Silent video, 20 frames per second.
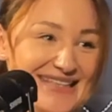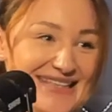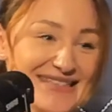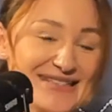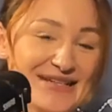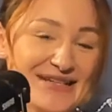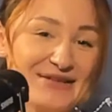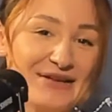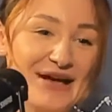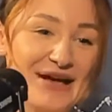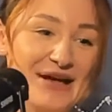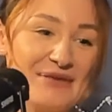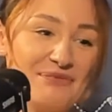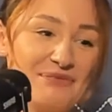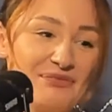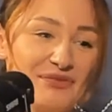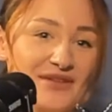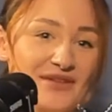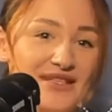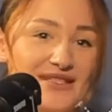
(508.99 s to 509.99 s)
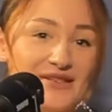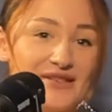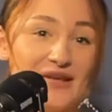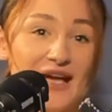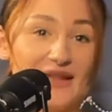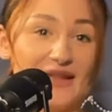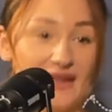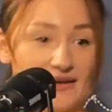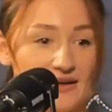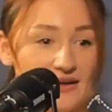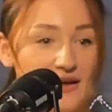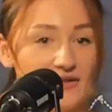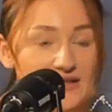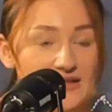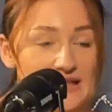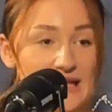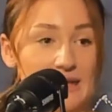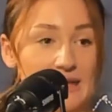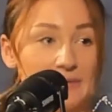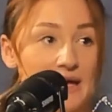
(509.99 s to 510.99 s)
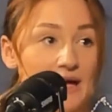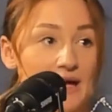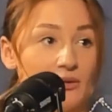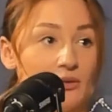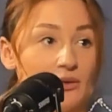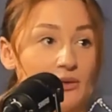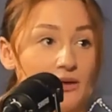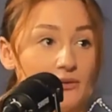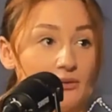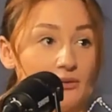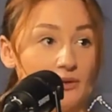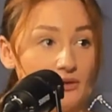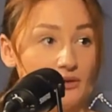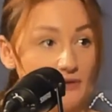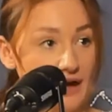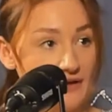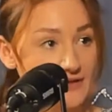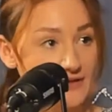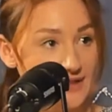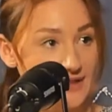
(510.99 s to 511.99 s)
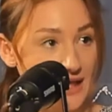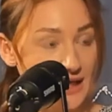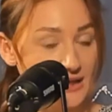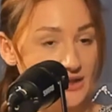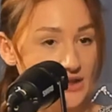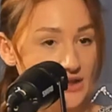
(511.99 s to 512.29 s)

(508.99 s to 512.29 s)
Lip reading: So yeah, and then obviously I'm now with Graphtec.